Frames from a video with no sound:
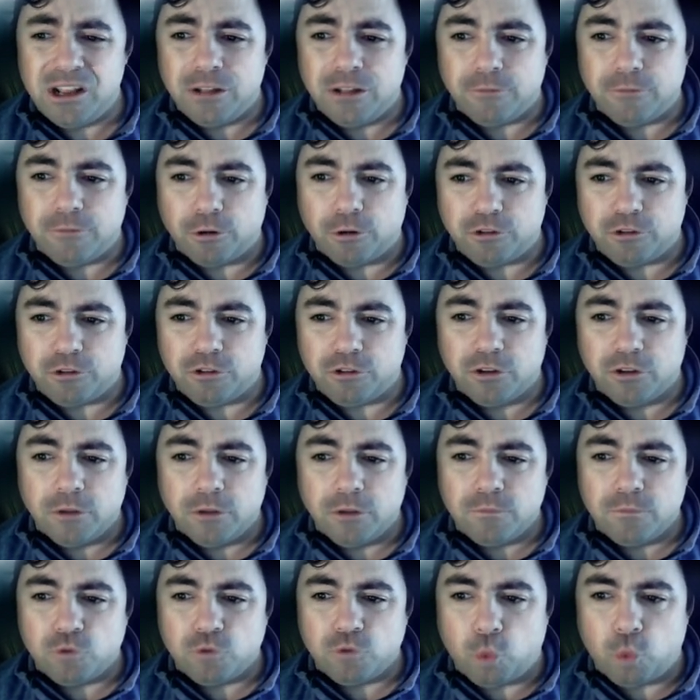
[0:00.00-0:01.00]
versus
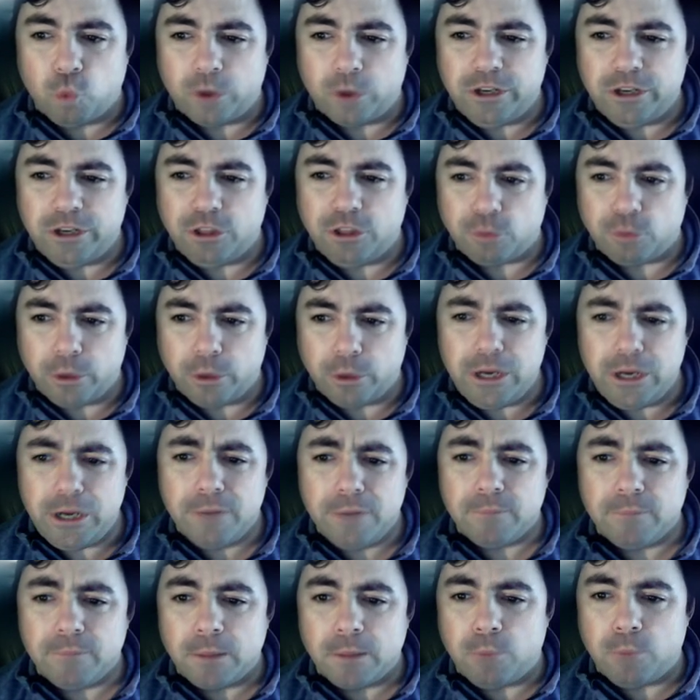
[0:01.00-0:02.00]

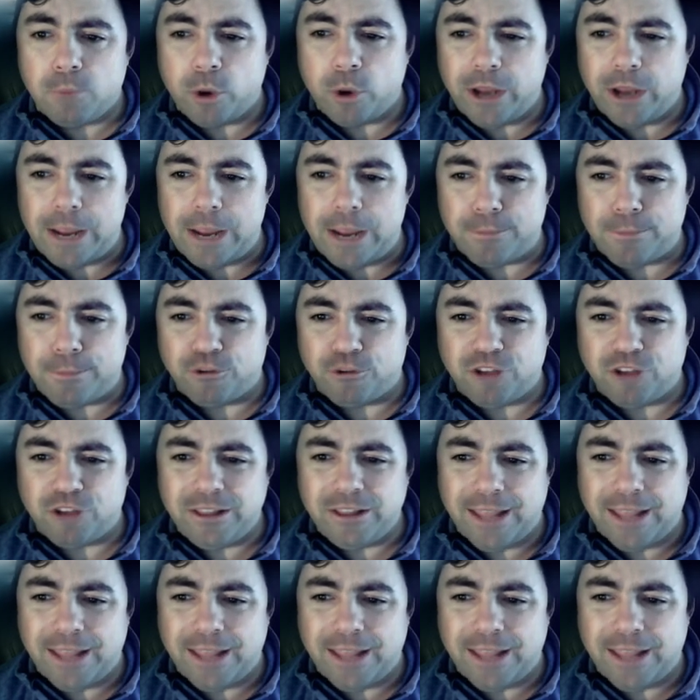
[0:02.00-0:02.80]
23.8%.